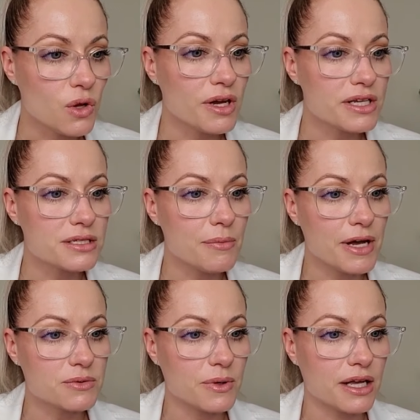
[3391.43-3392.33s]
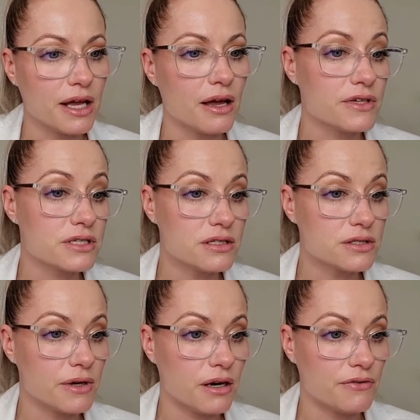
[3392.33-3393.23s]
what is the best way to get heavy
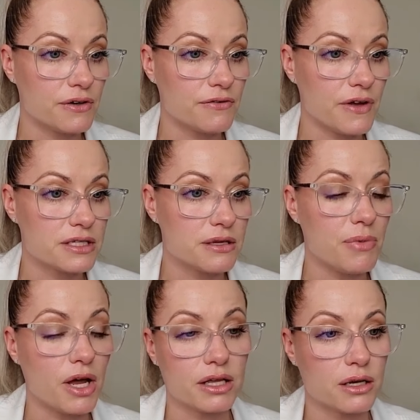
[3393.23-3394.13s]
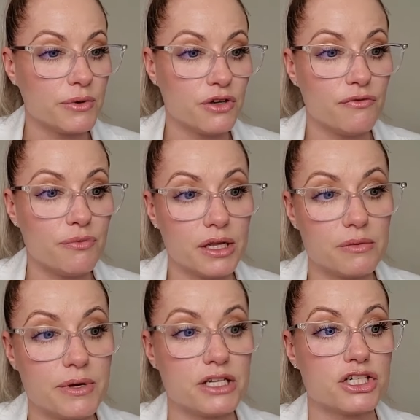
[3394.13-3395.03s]
sunscreen off your face and body like when you've been
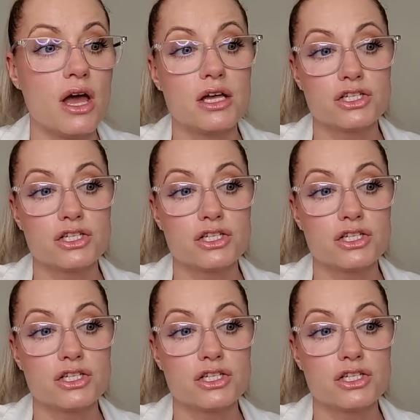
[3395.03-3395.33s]
at the beach?